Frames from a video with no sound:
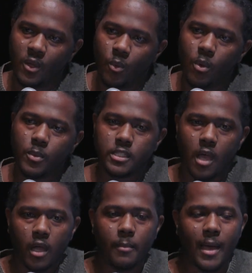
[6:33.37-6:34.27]
When we
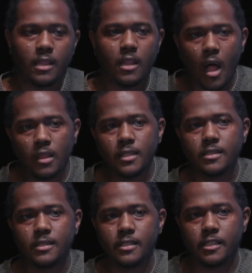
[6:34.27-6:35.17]
talk about
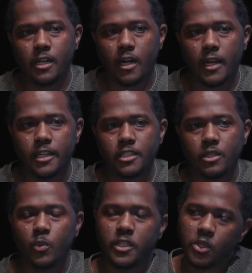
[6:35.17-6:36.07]
lawlessness in our
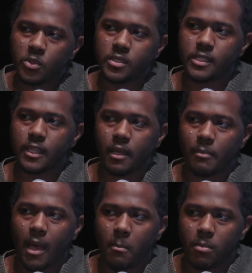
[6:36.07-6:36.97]
nation, we usually think
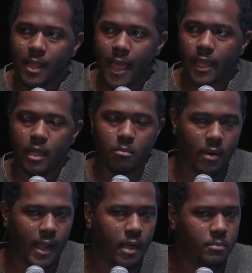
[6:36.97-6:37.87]
about black and
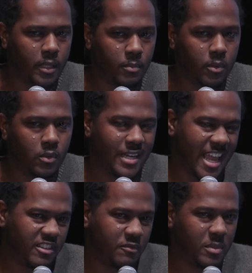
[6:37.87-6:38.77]
brown people,
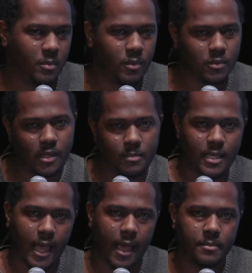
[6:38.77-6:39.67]
native people
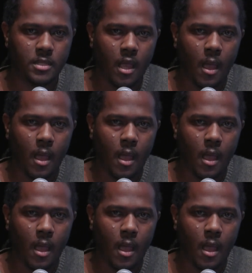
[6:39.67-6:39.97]
sometimes.